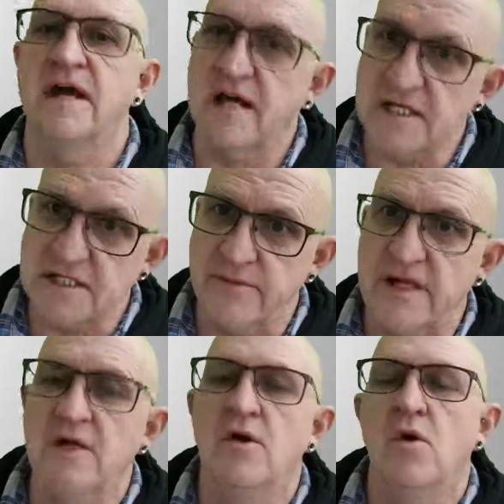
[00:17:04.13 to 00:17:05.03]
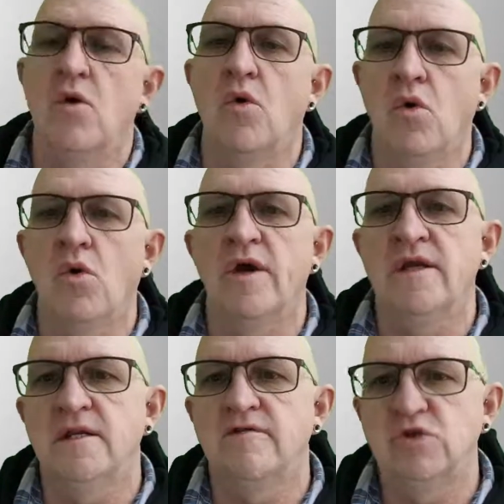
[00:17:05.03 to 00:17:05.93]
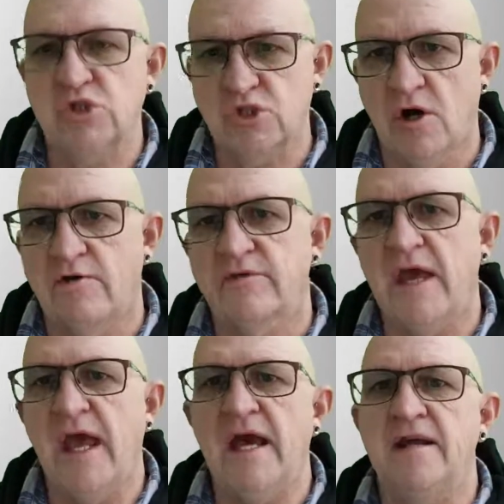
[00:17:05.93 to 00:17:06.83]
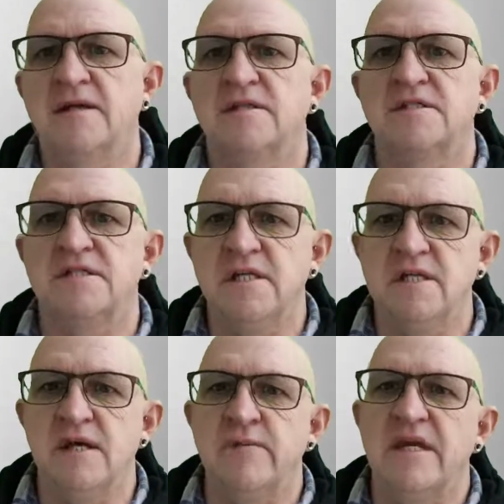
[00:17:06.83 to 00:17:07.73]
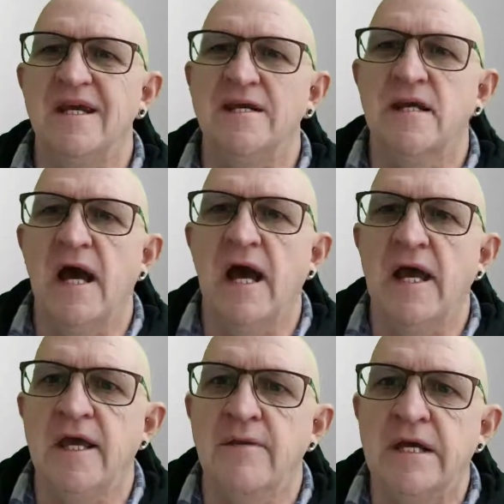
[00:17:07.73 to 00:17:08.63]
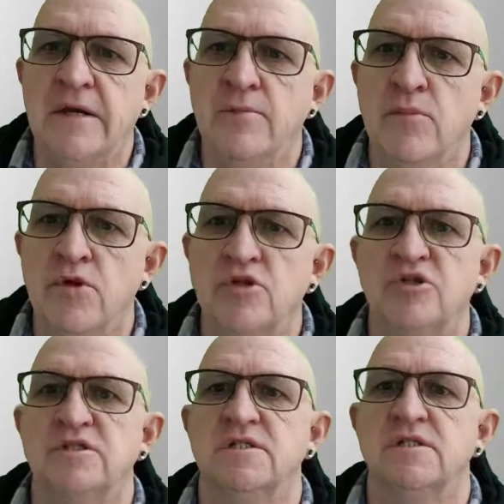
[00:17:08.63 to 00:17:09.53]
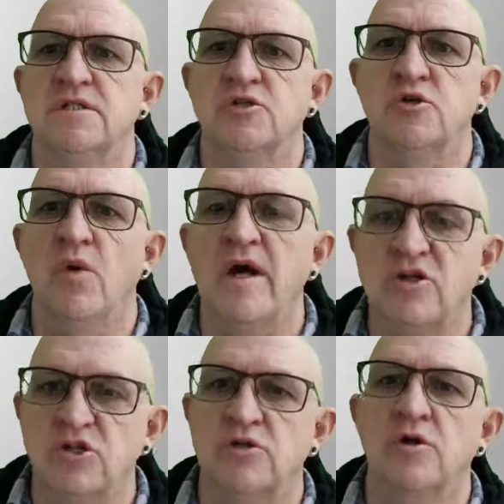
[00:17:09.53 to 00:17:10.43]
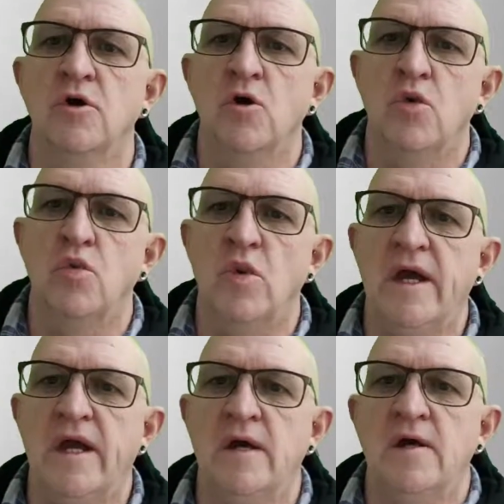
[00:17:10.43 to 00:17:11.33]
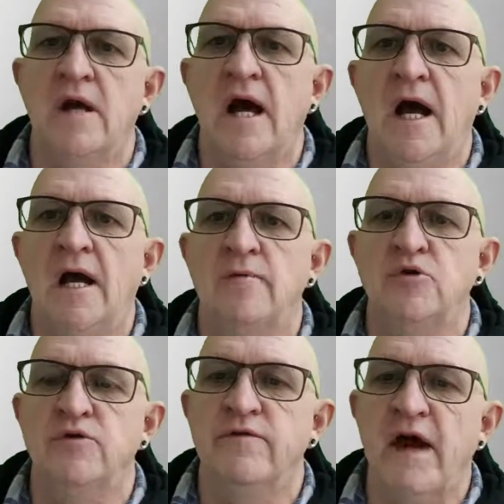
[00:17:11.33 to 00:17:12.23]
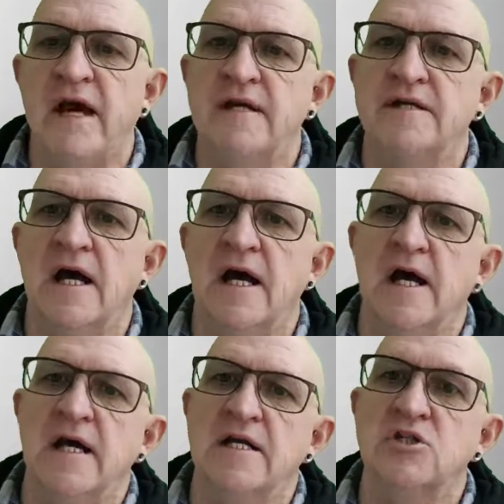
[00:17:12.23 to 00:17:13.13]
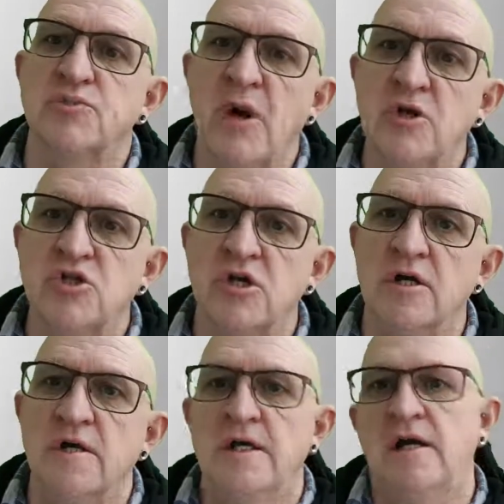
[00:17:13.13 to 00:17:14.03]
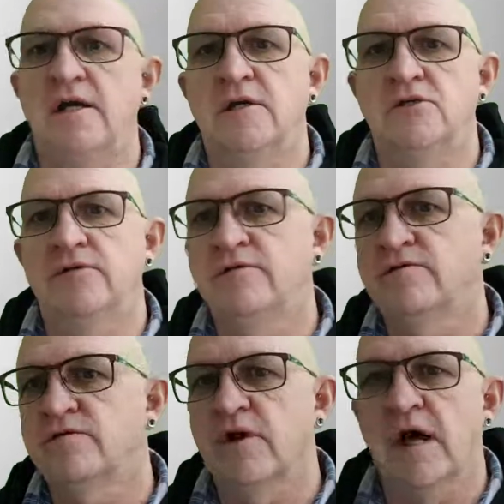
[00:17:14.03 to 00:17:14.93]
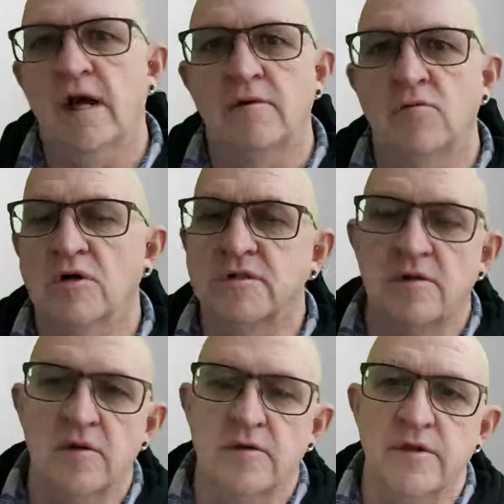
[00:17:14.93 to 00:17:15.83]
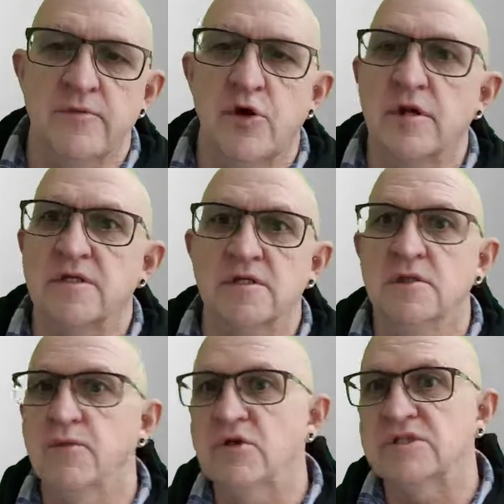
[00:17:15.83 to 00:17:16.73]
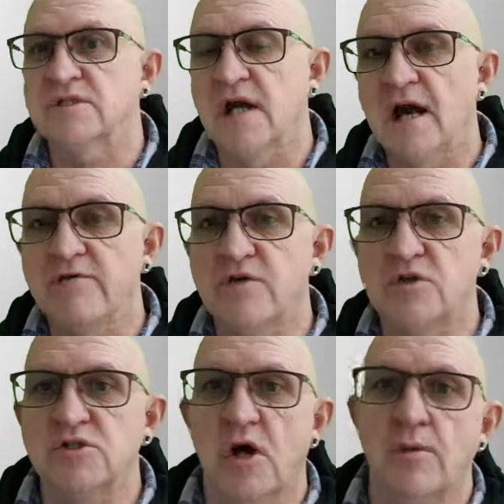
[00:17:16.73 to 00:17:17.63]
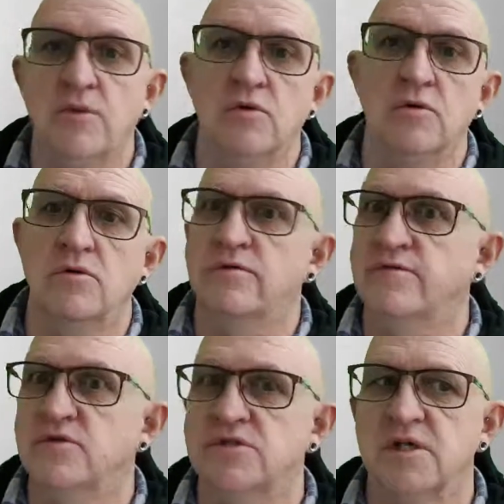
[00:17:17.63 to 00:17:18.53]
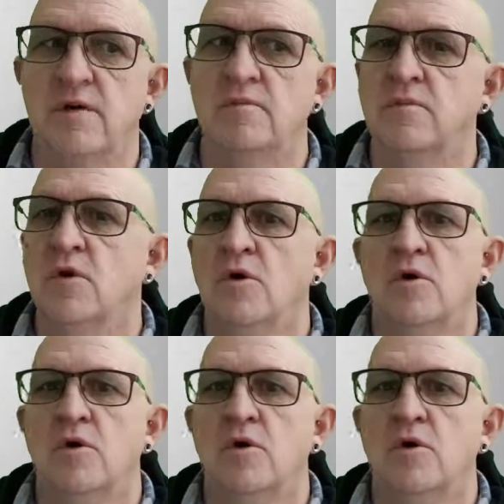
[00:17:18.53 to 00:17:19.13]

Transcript: customer or any of your staff can see them in an emergency situation where you've had an exposure and you've got the product in the person's eye, for example, or for some